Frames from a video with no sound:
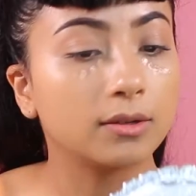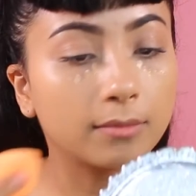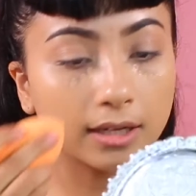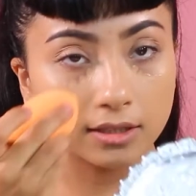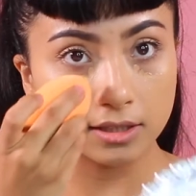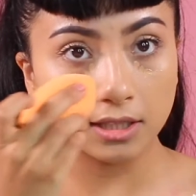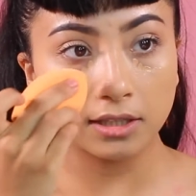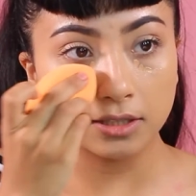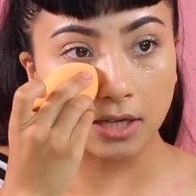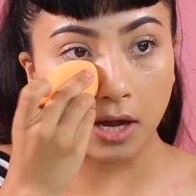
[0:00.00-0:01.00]
My
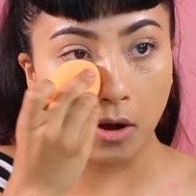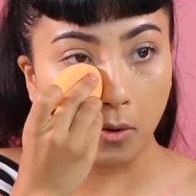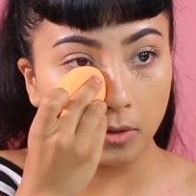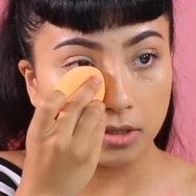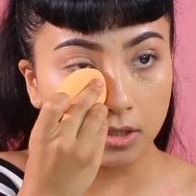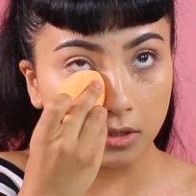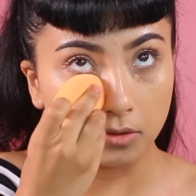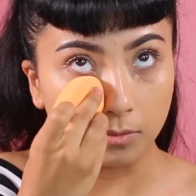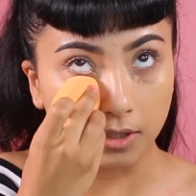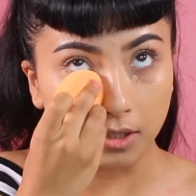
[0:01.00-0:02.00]
concealers, I always tend
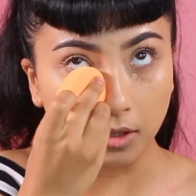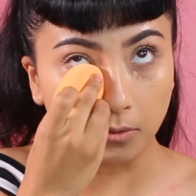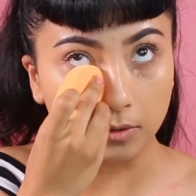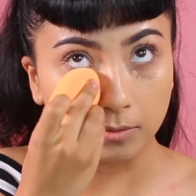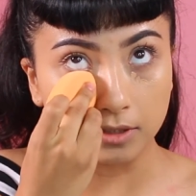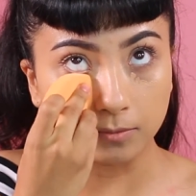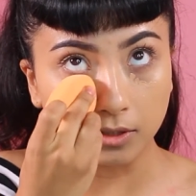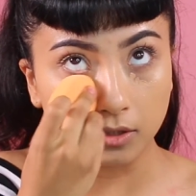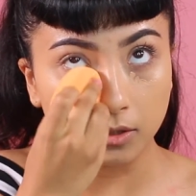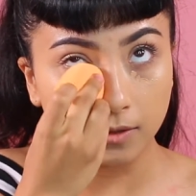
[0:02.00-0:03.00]
to blend out with my
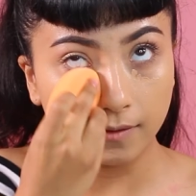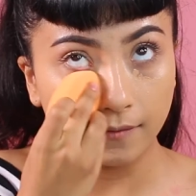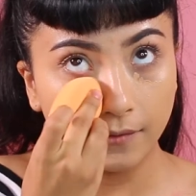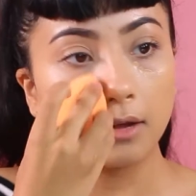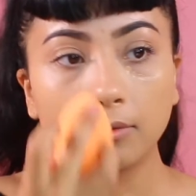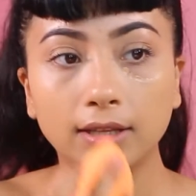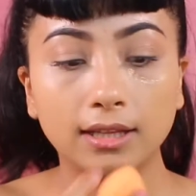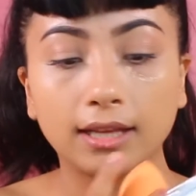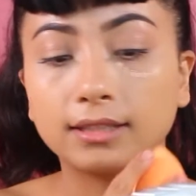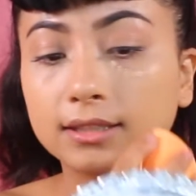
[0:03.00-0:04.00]
sponge. I really
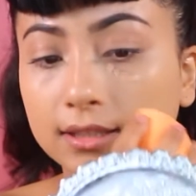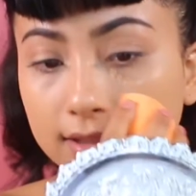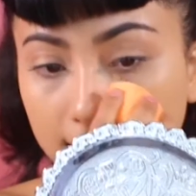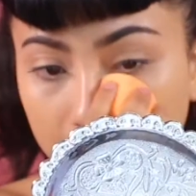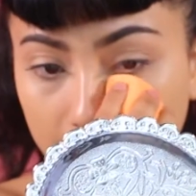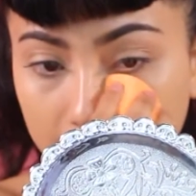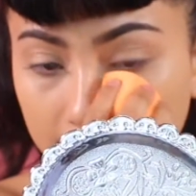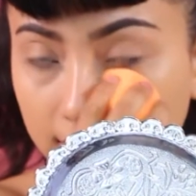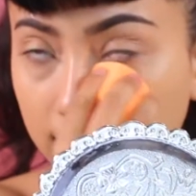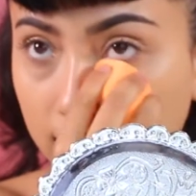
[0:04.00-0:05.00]
like this concealer because
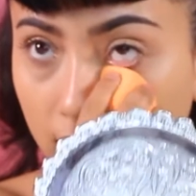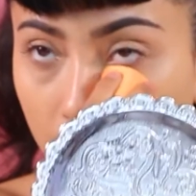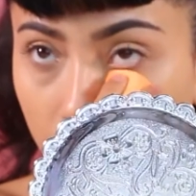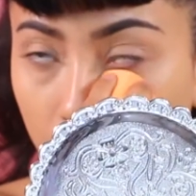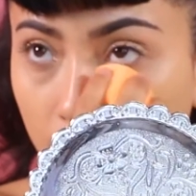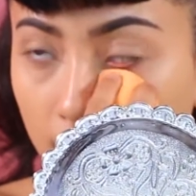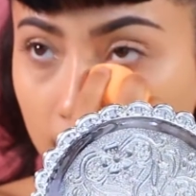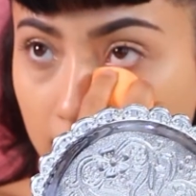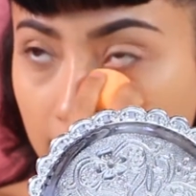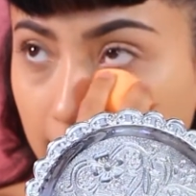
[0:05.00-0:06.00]
it's so
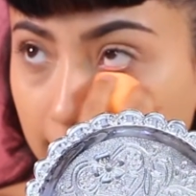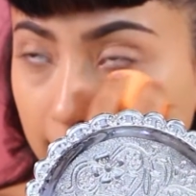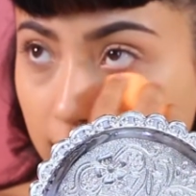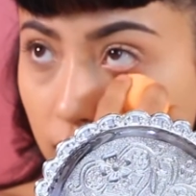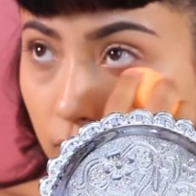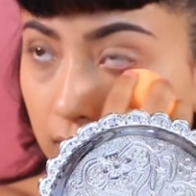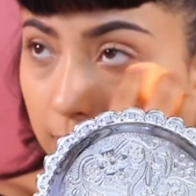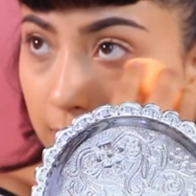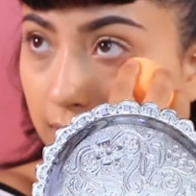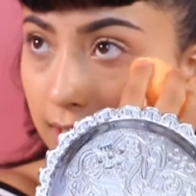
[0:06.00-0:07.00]
like
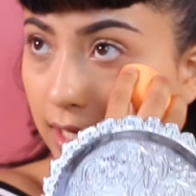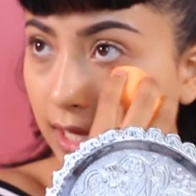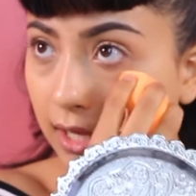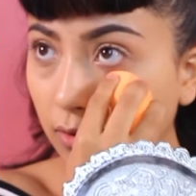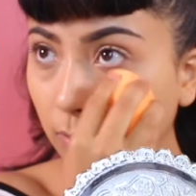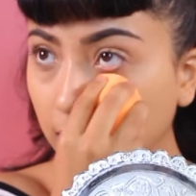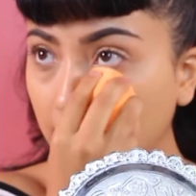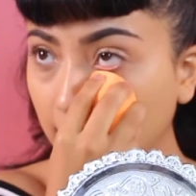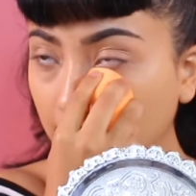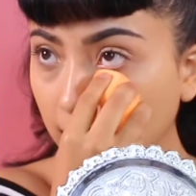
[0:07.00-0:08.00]
creamy, and normally
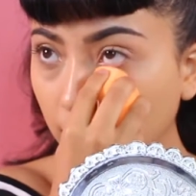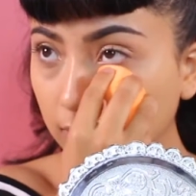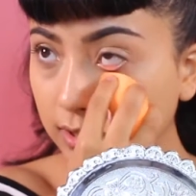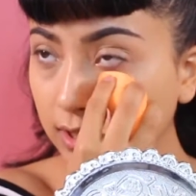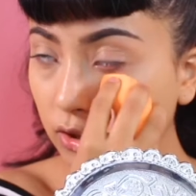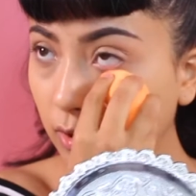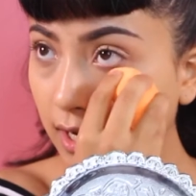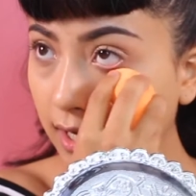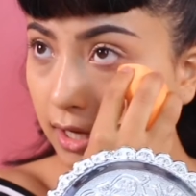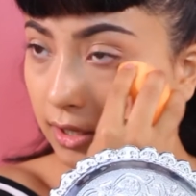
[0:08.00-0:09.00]
I get really
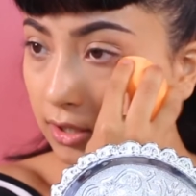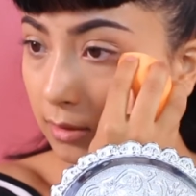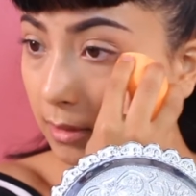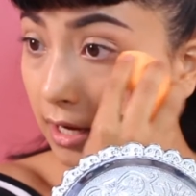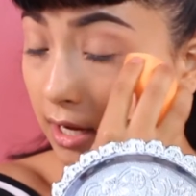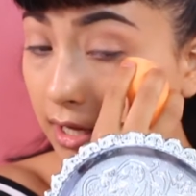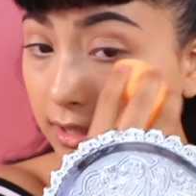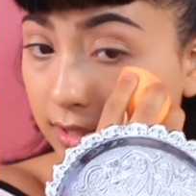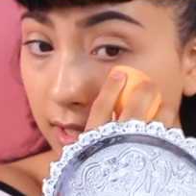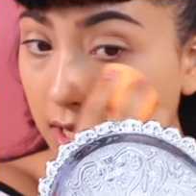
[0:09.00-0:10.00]
dry under my eyes.